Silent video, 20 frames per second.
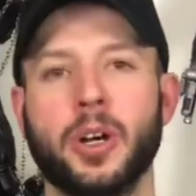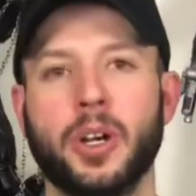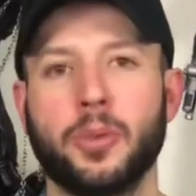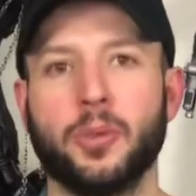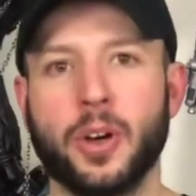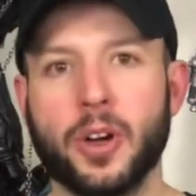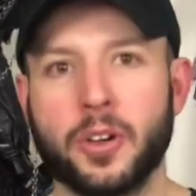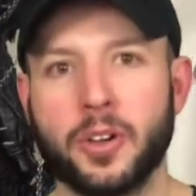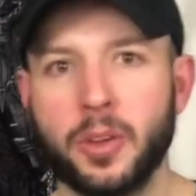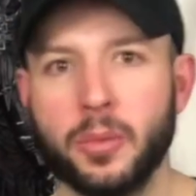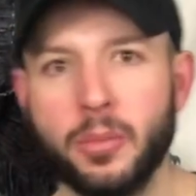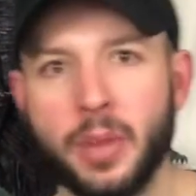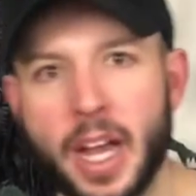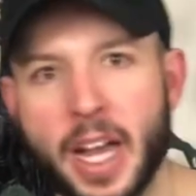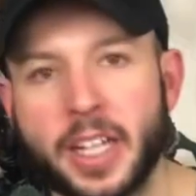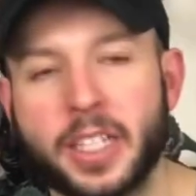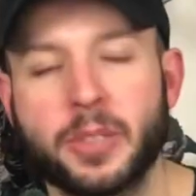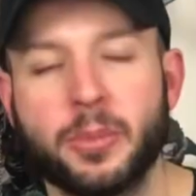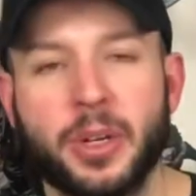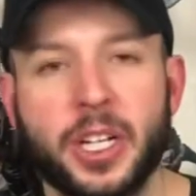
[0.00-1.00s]
welcome
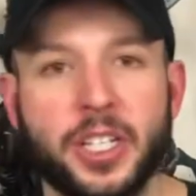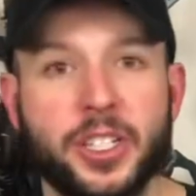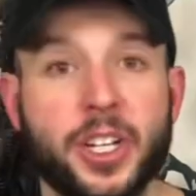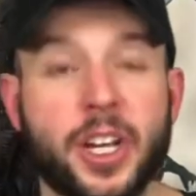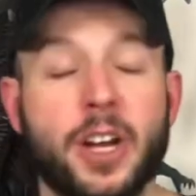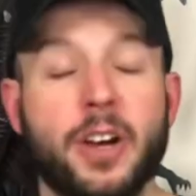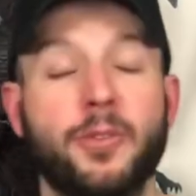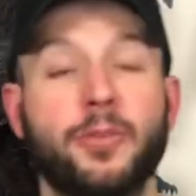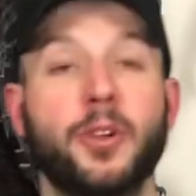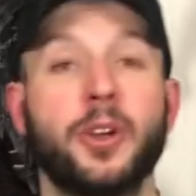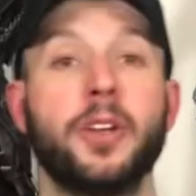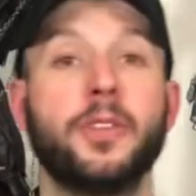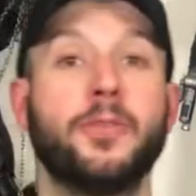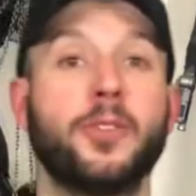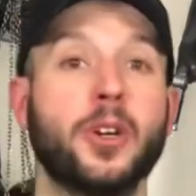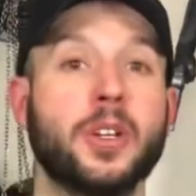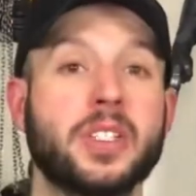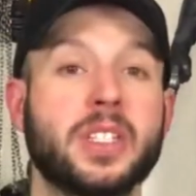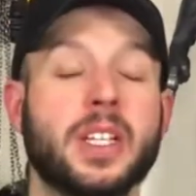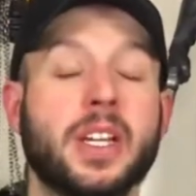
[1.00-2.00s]
back to my channel. For any
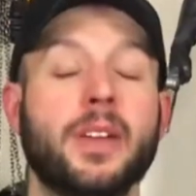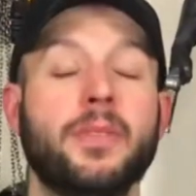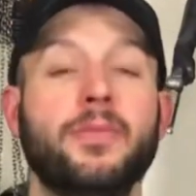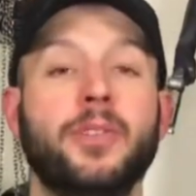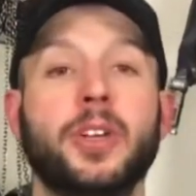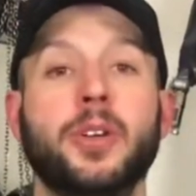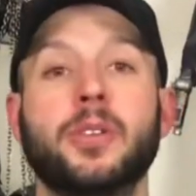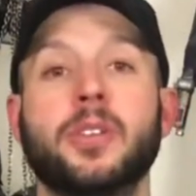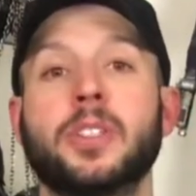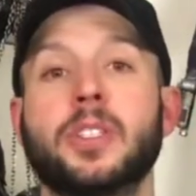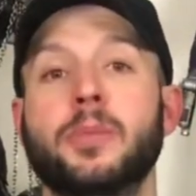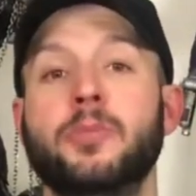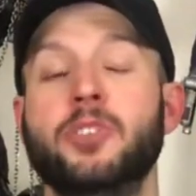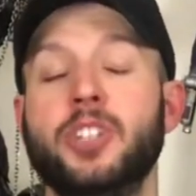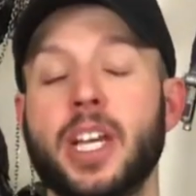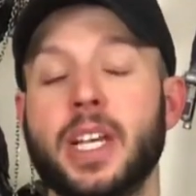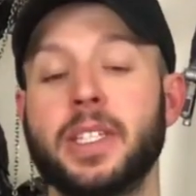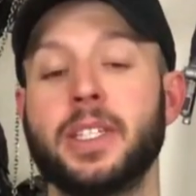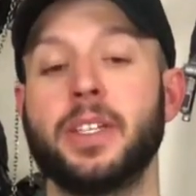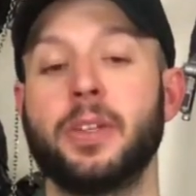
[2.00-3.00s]
first time viewers, I'm
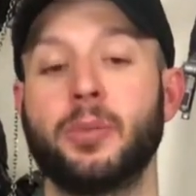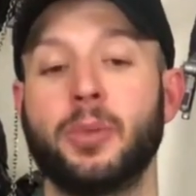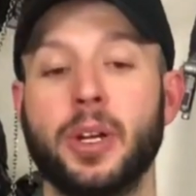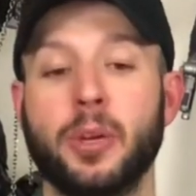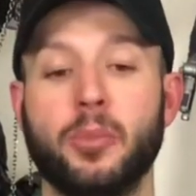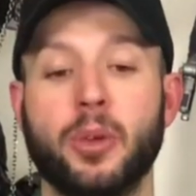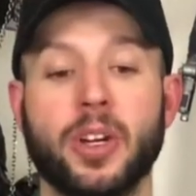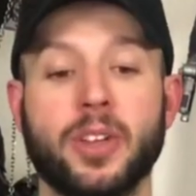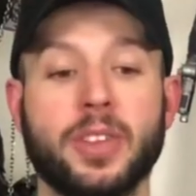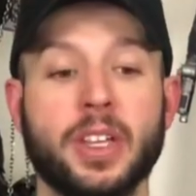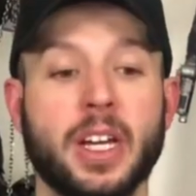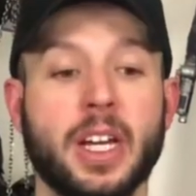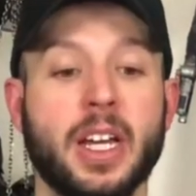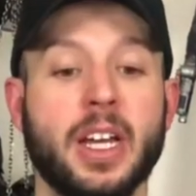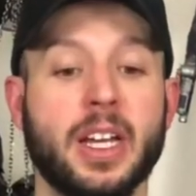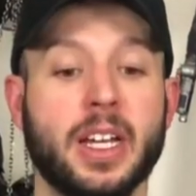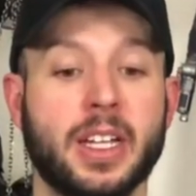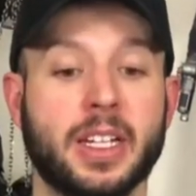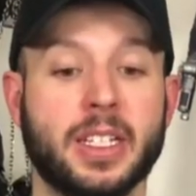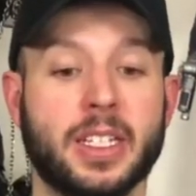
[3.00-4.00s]
Jesse Rebirth,
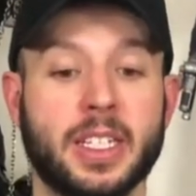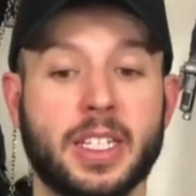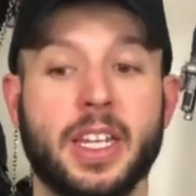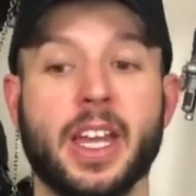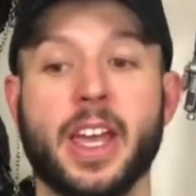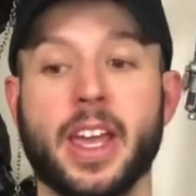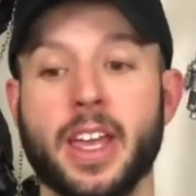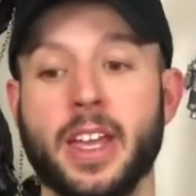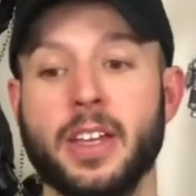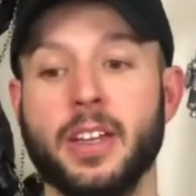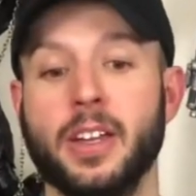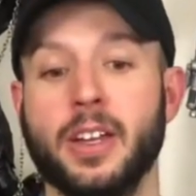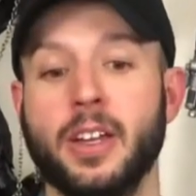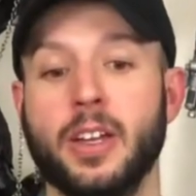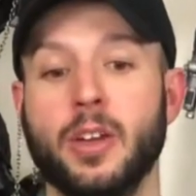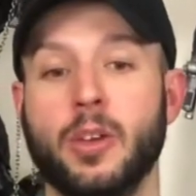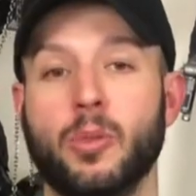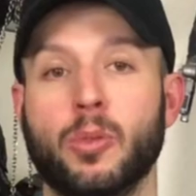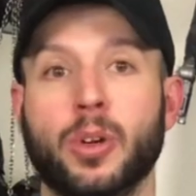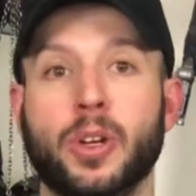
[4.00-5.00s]
and today
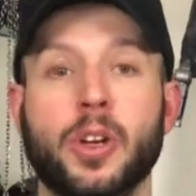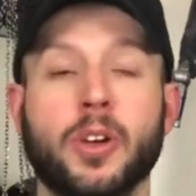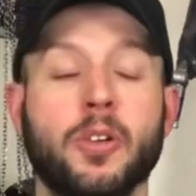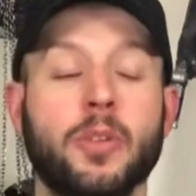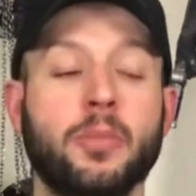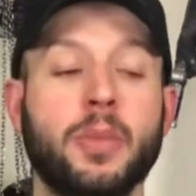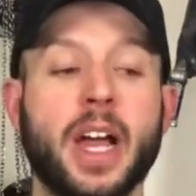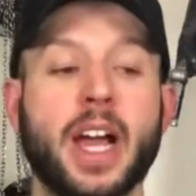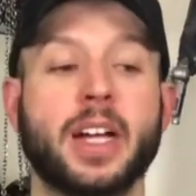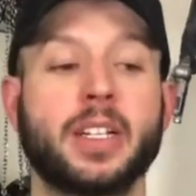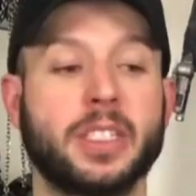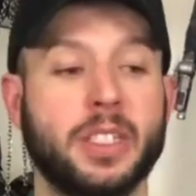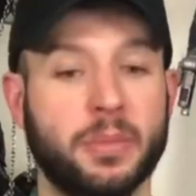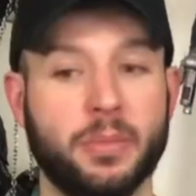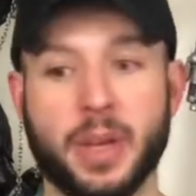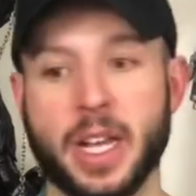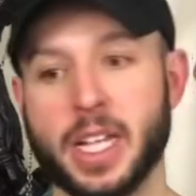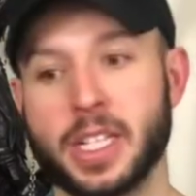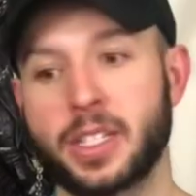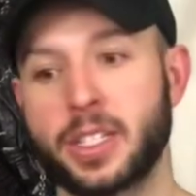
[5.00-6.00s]
we're going back to
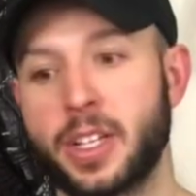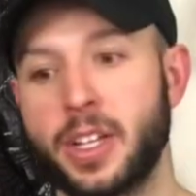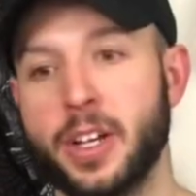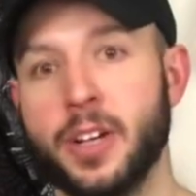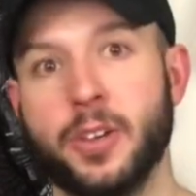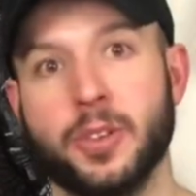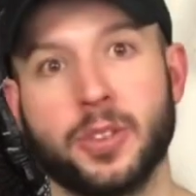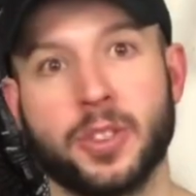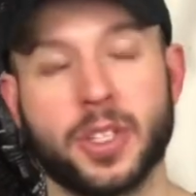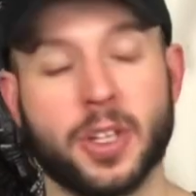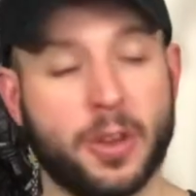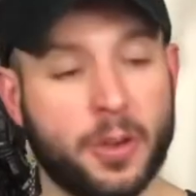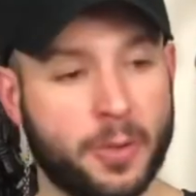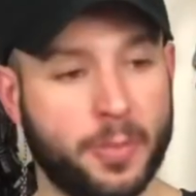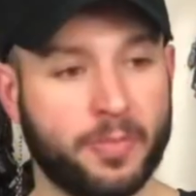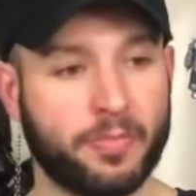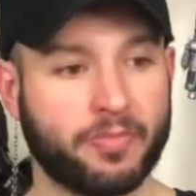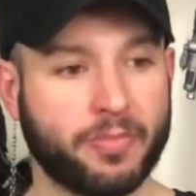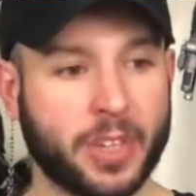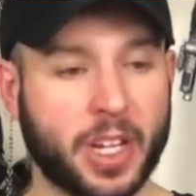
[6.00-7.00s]
Mezco. So
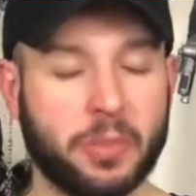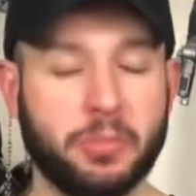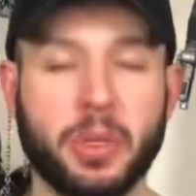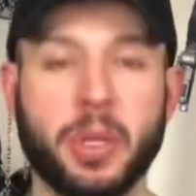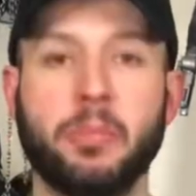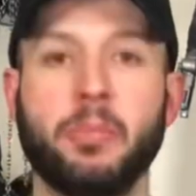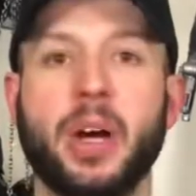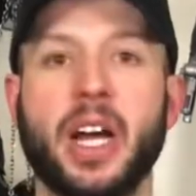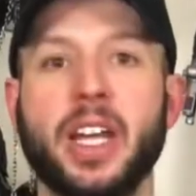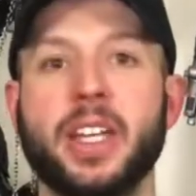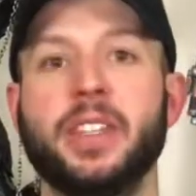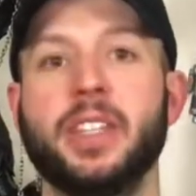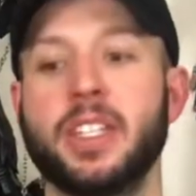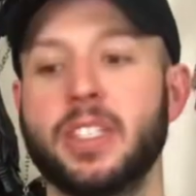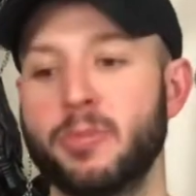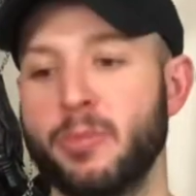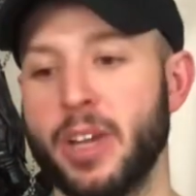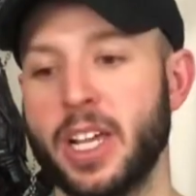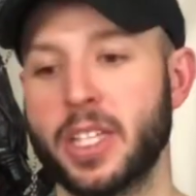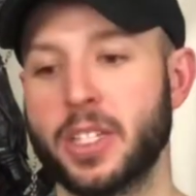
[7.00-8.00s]
I've been buying these
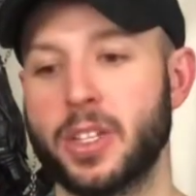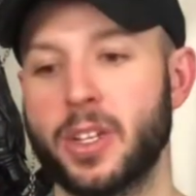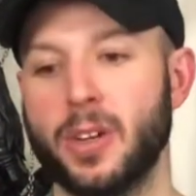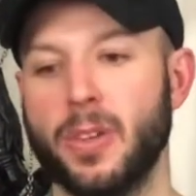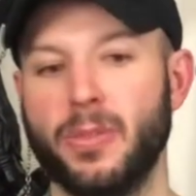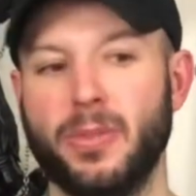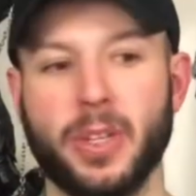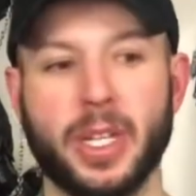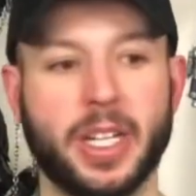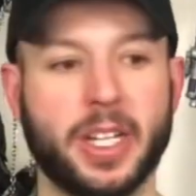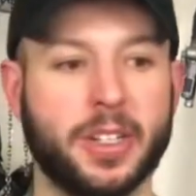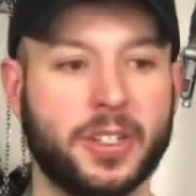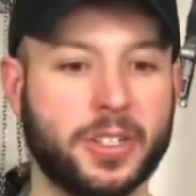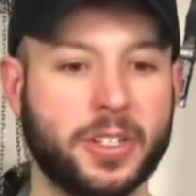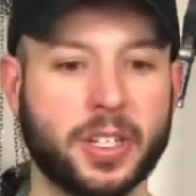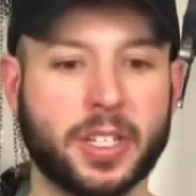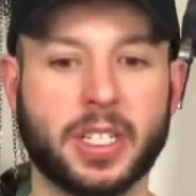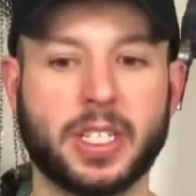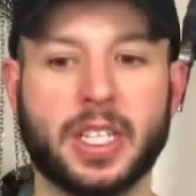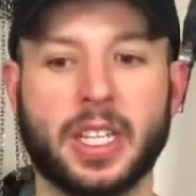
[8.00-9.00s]
Mezco figures. You
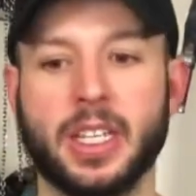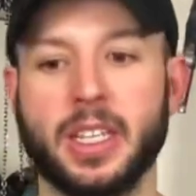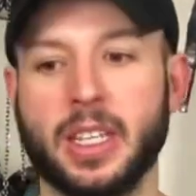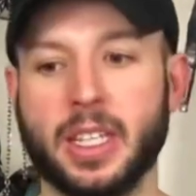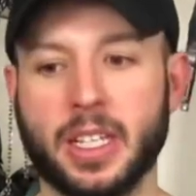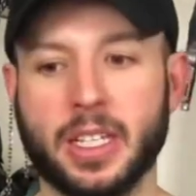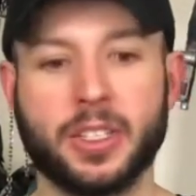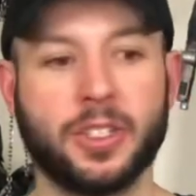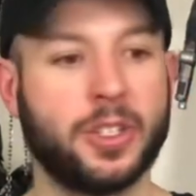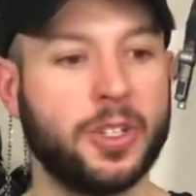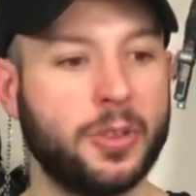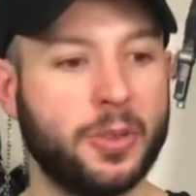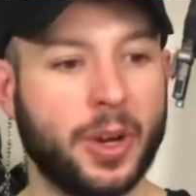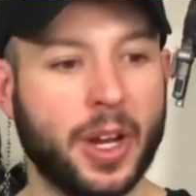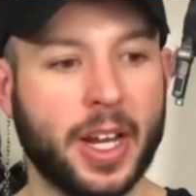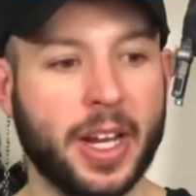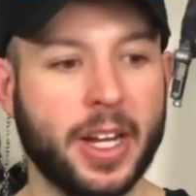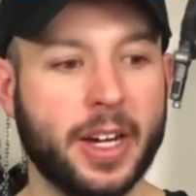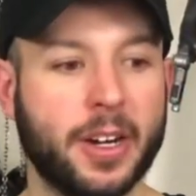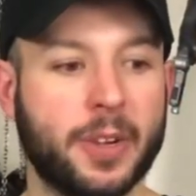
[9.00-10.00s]
can see these two
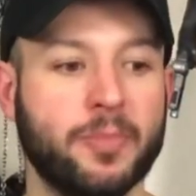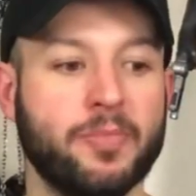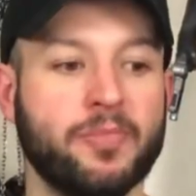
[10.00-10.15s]
right here,